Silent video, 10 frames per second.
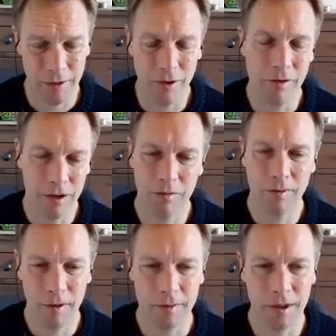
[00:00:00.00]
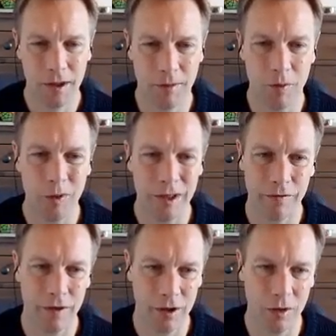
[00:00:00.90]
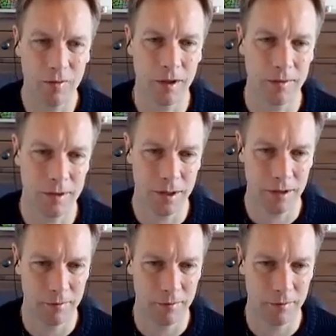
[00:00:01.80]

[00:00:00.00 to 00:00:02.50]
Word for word: I don't think we made a mistake here, but we definitely could have made a mistake here,